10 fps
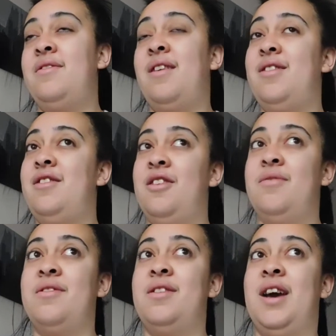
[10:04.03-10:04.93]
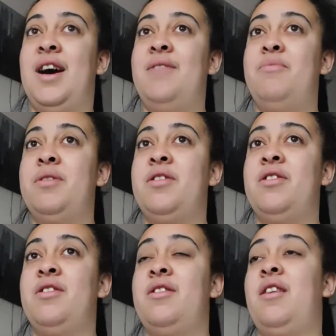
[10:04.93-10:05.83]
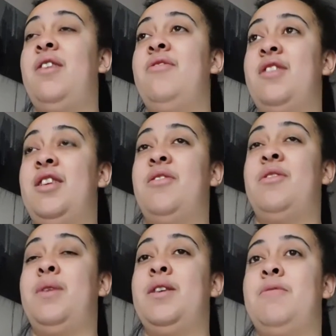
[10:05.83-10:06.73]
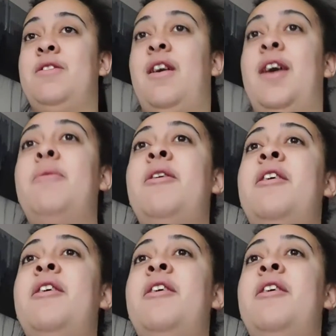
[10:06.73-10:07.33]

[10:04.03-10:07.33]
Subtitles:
I don't want that because I really don't want to waste my time.